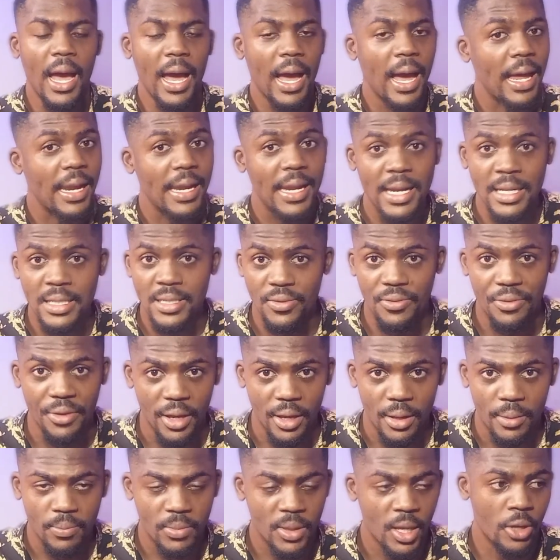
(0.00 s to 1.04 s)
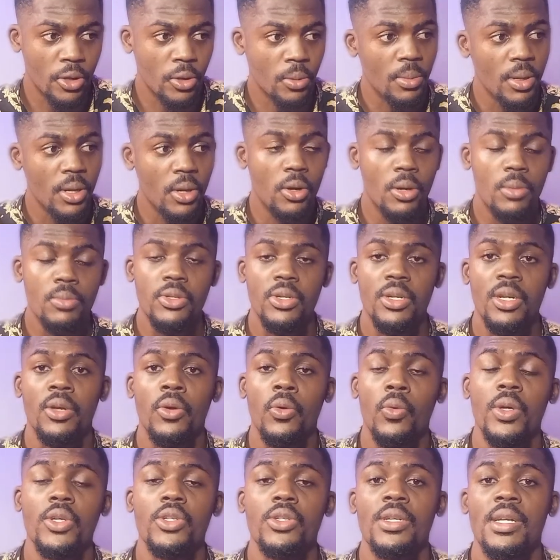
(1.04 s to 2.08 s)
and that's fair. Now, you may come to the
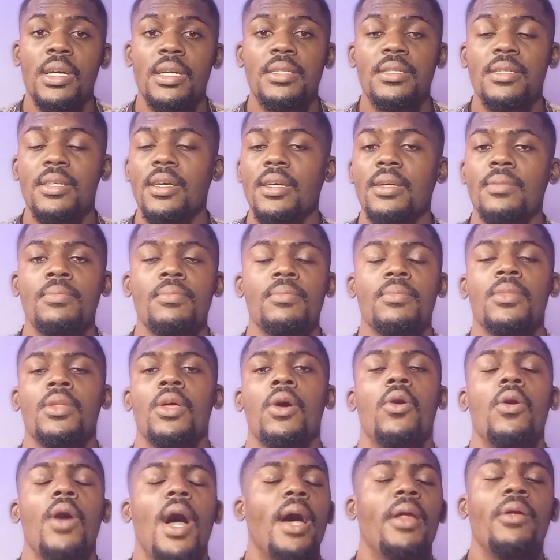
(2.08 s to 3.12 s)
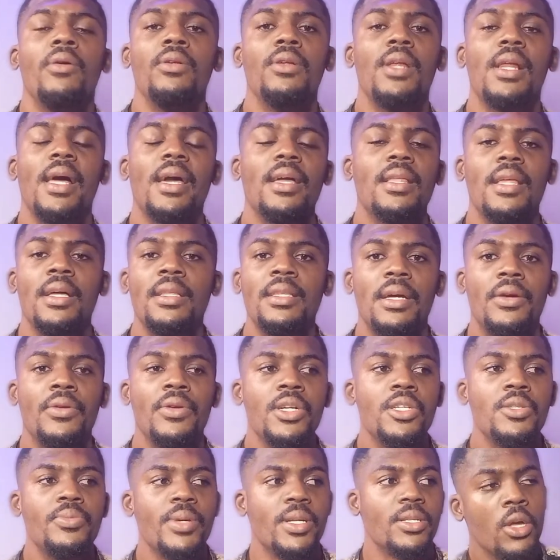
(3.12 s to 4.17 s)
equation and say, oh, I don't like that
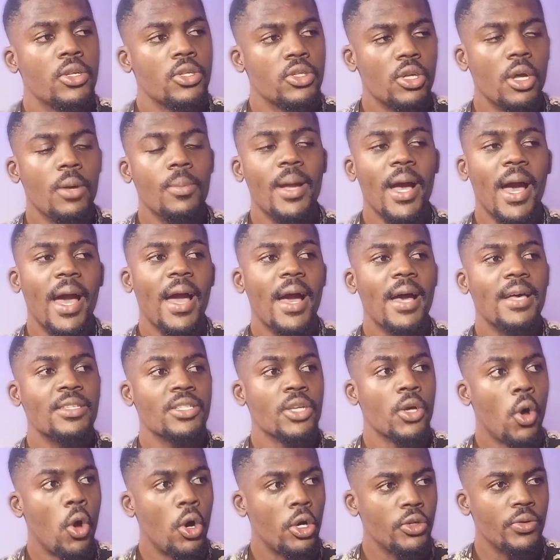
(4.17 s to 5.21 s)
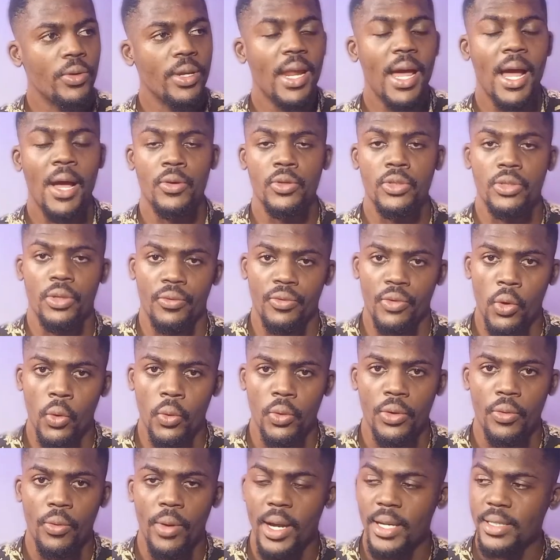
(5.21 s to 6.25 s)
arrangement. Some guy has 100 ounces of
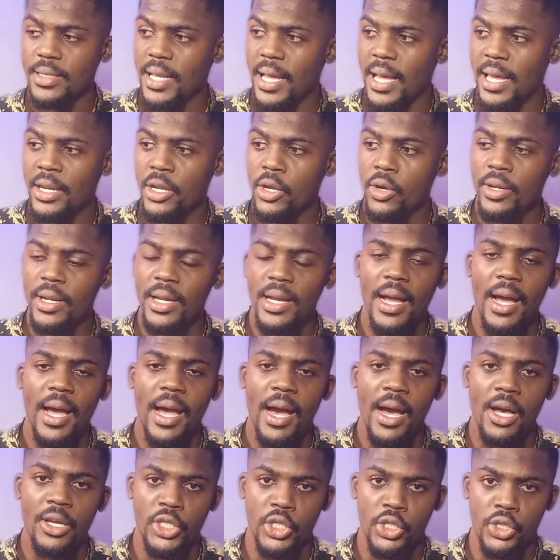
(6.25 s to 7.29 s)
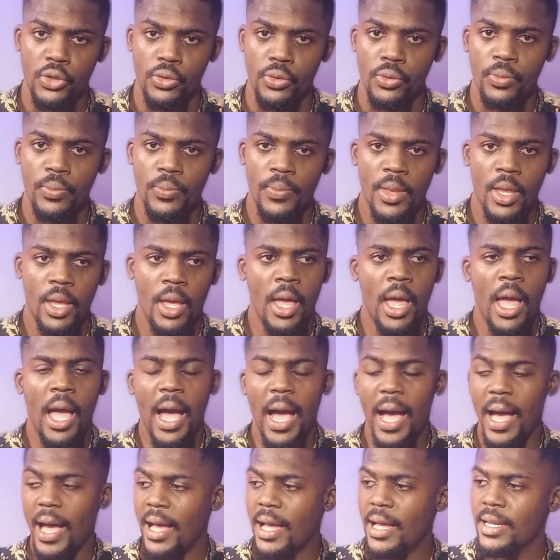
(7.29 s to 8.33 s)
gold, right? And the other guy has 2.
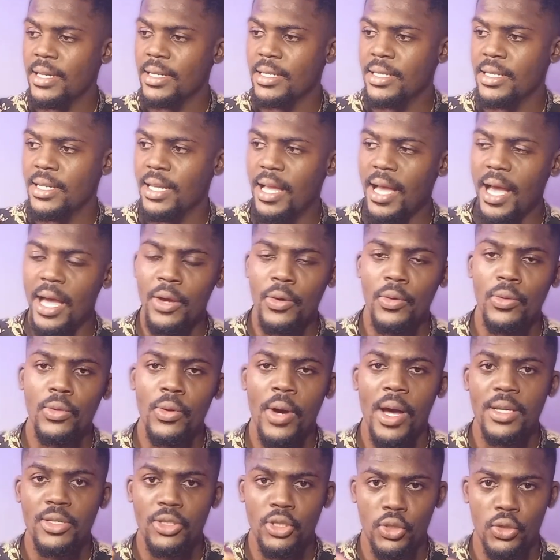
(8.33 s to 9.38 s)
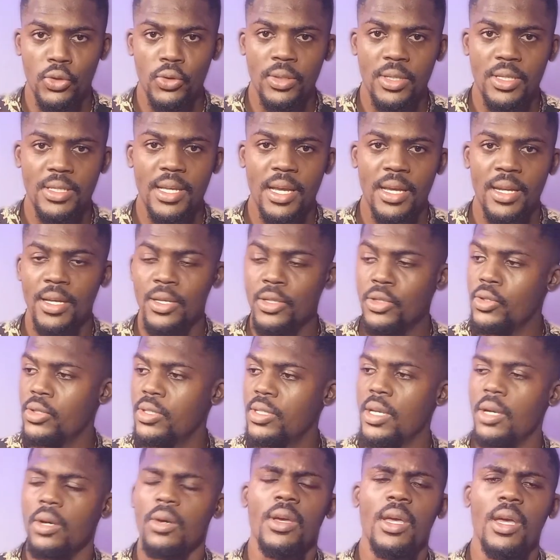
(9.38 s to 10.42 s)
And the guy who has 2 decided to
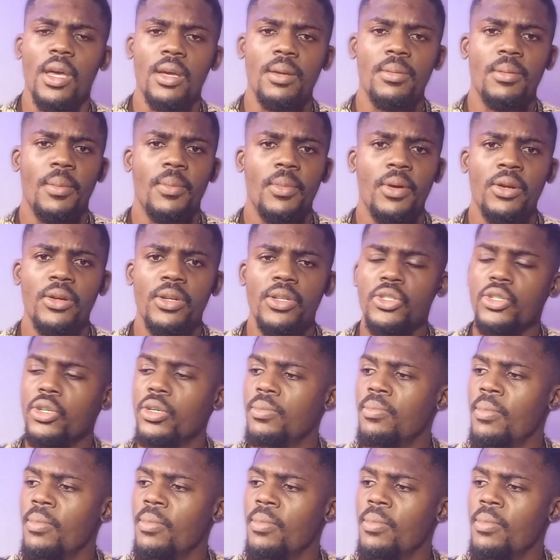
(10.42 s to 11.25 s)
say, okay, I'm going to enjoy it